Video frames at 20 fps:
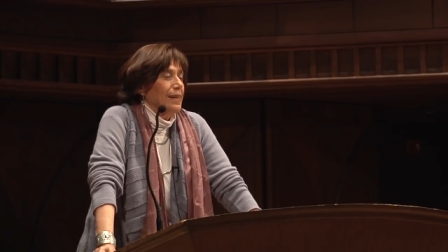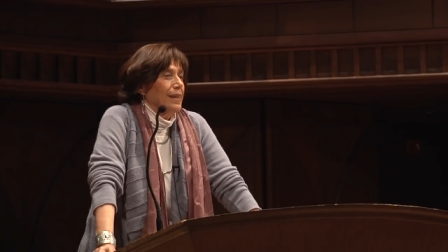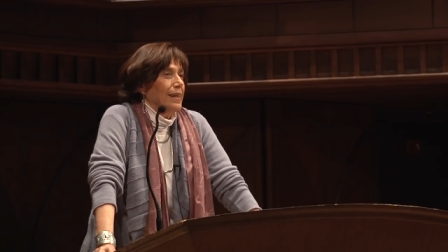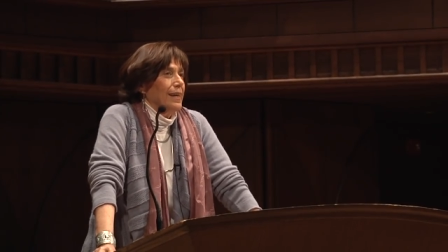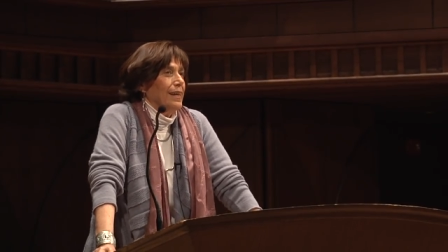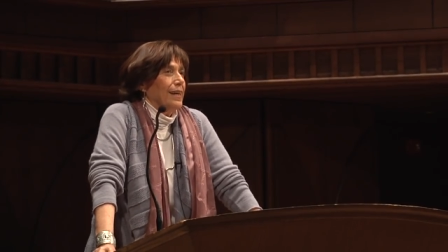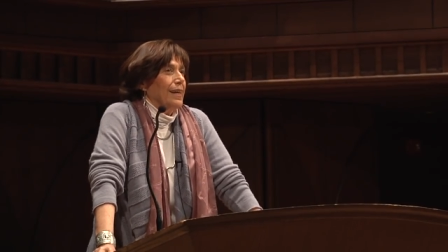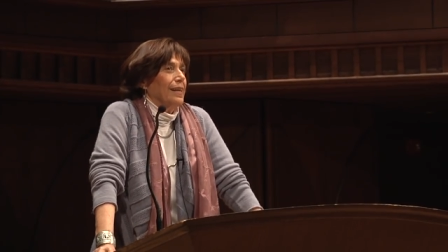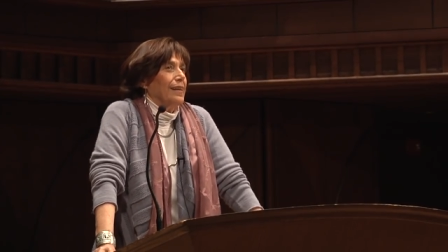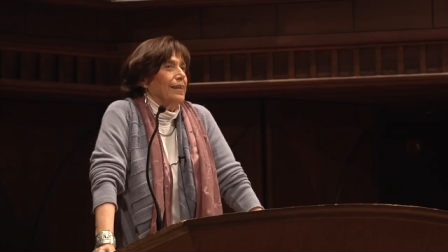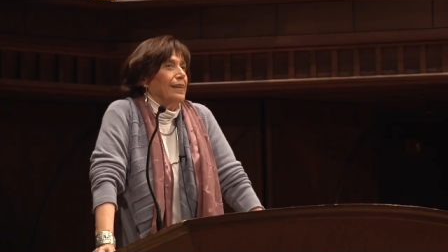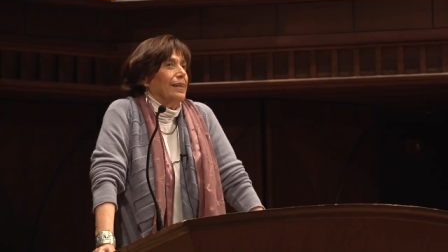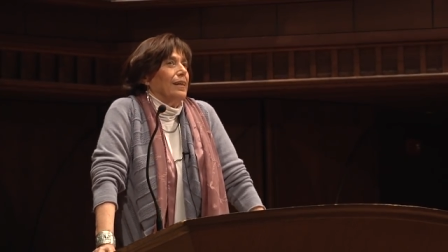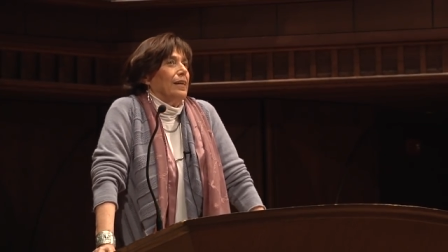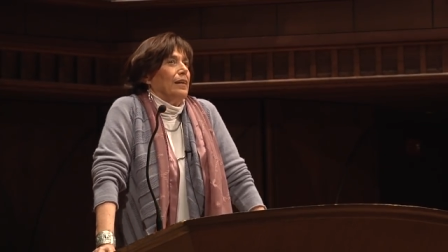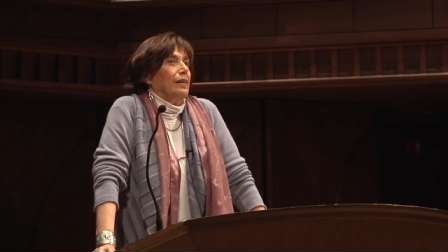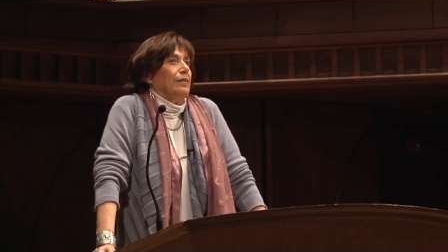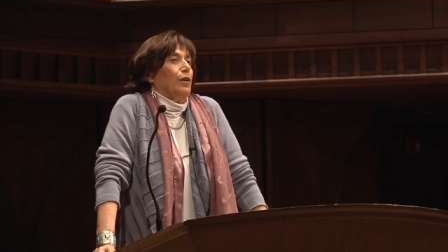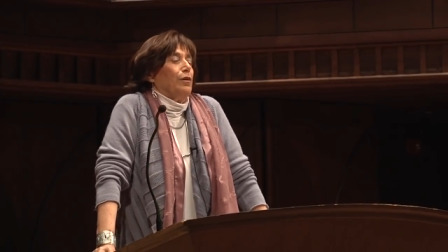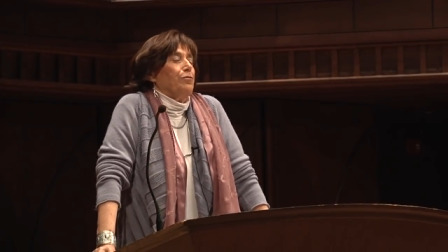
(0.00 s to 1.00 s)
and
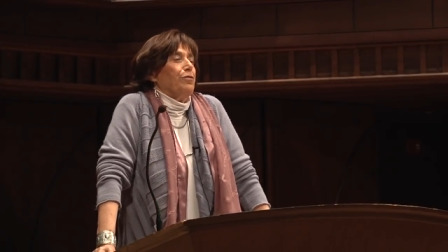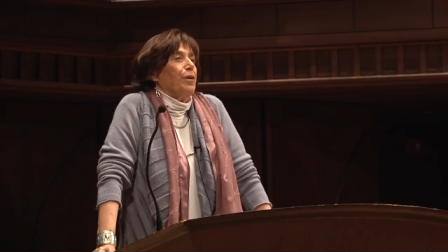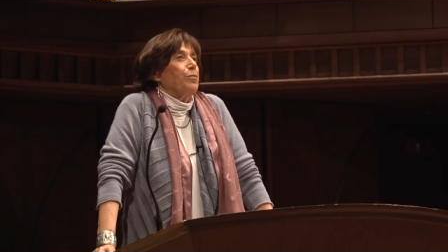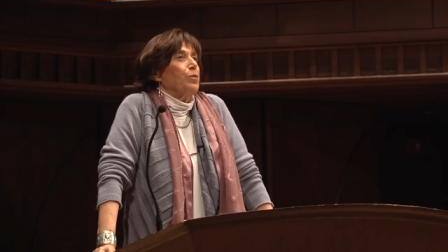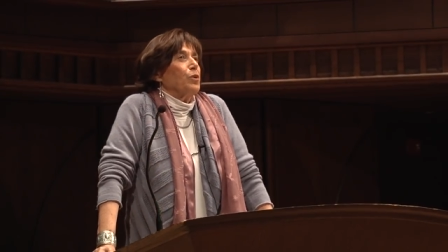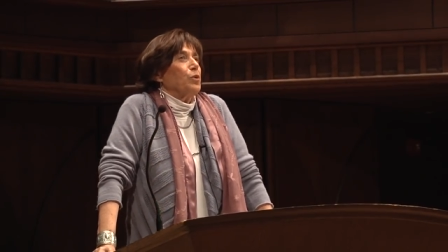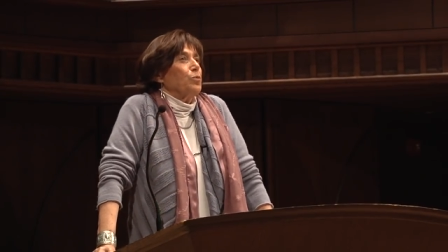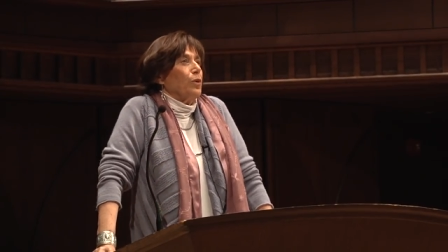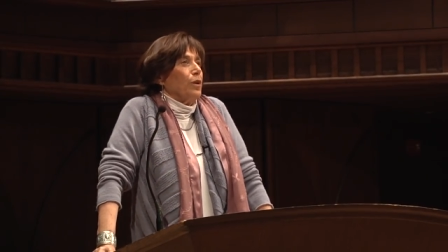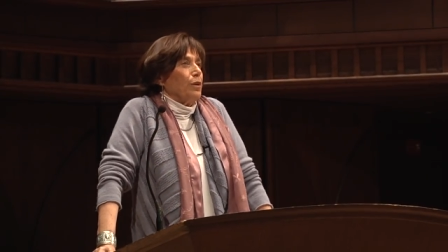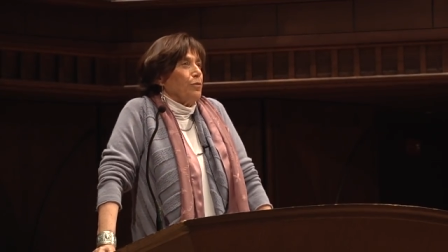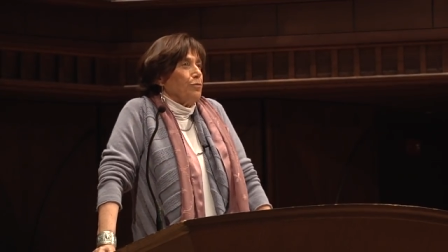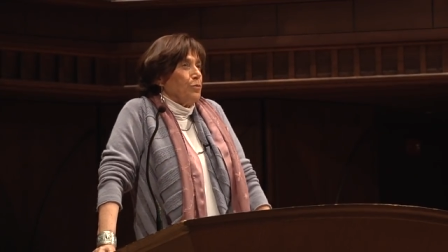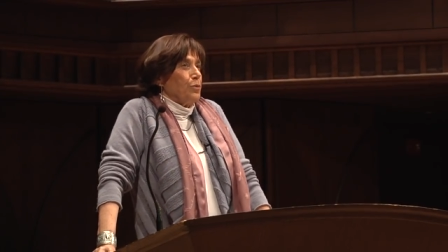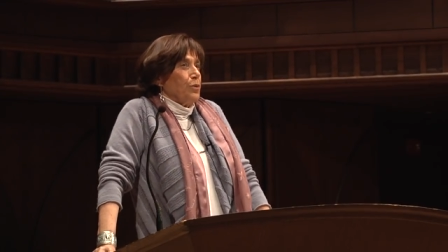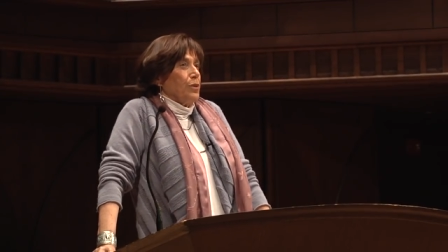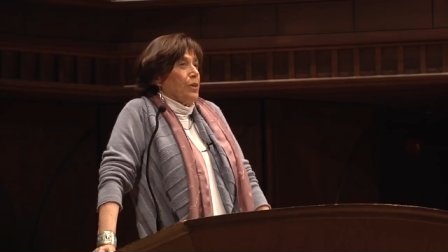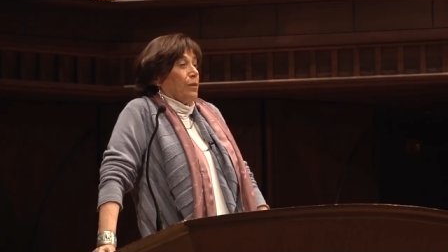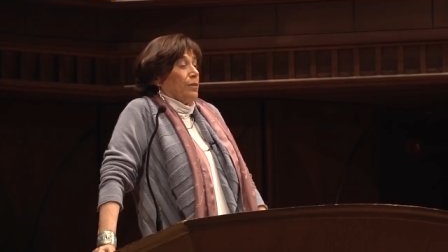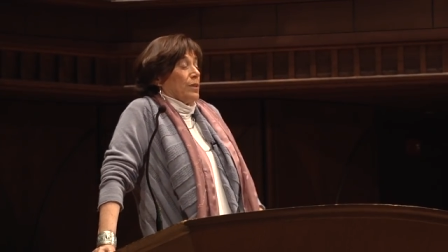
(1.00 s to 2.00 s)
uh, on February
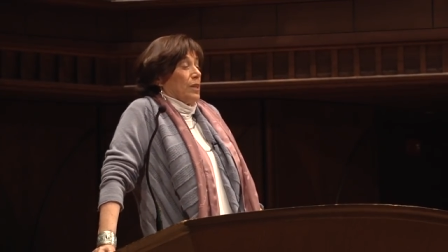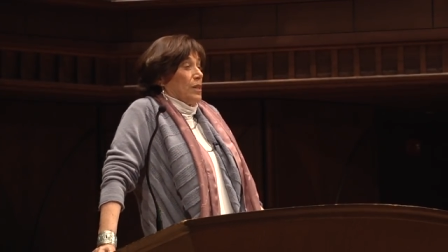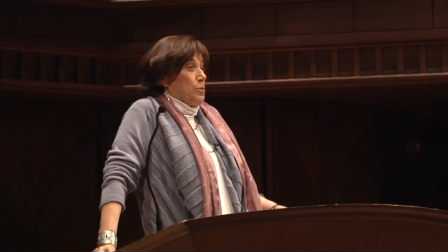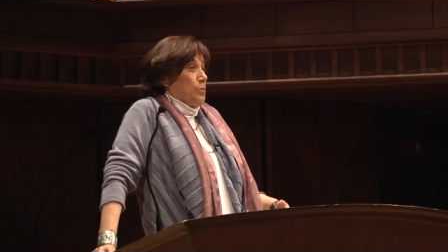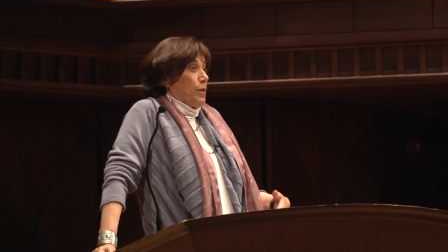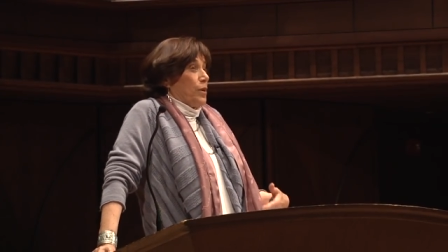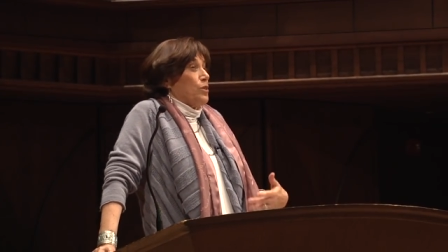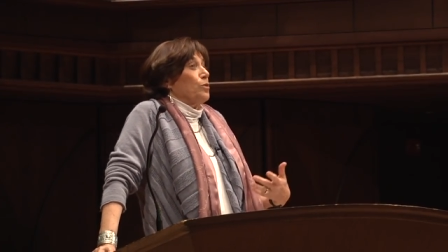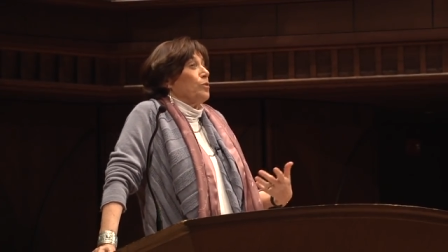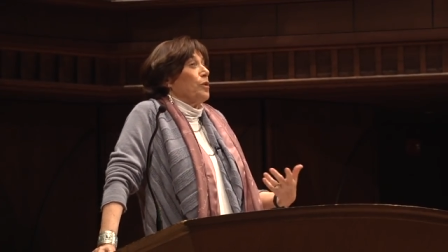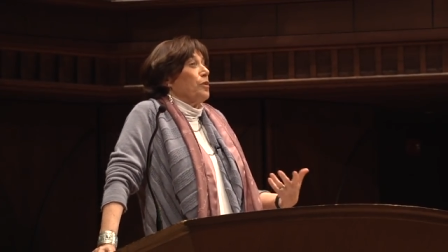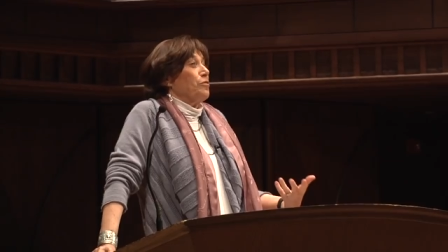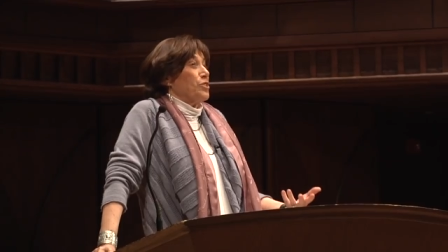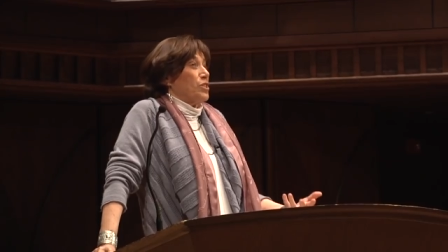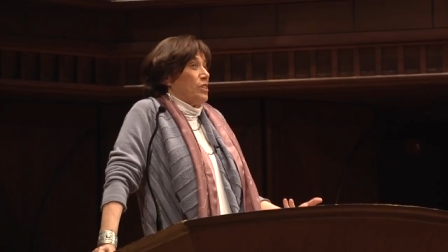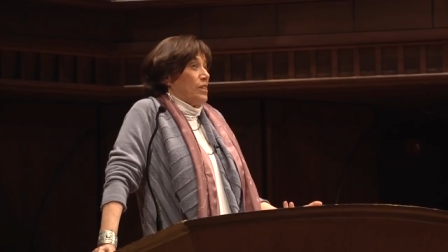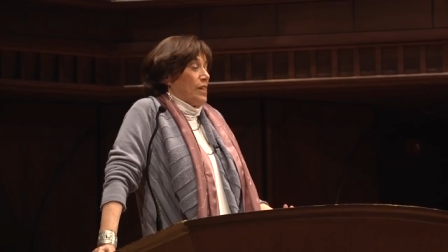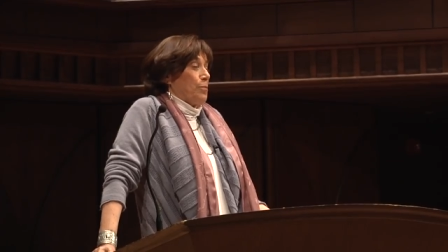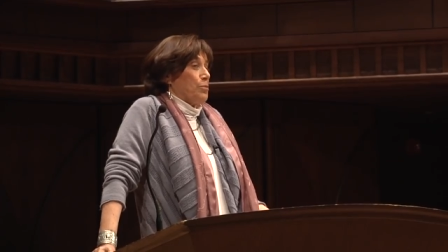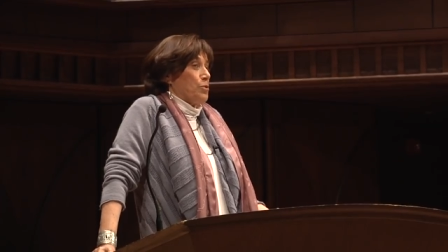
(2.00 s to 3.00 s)
24th, there was a special
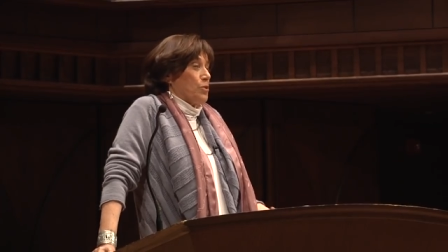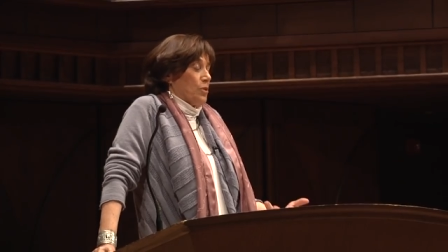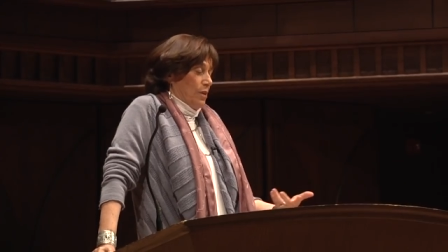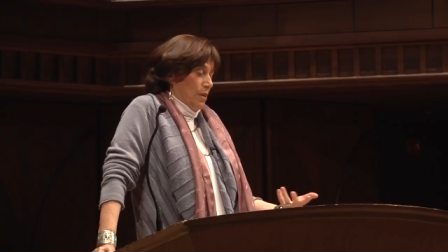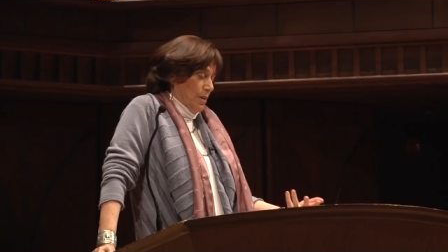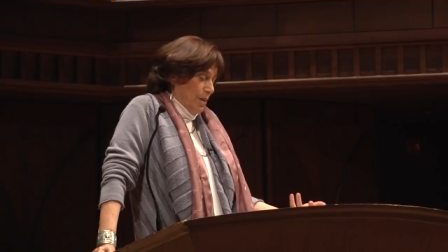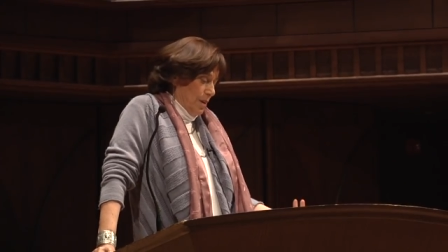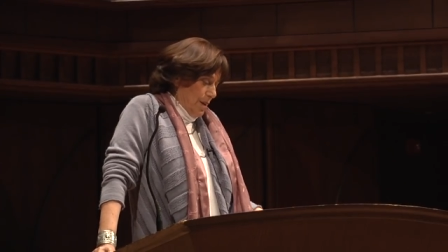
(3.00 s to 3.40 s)
reception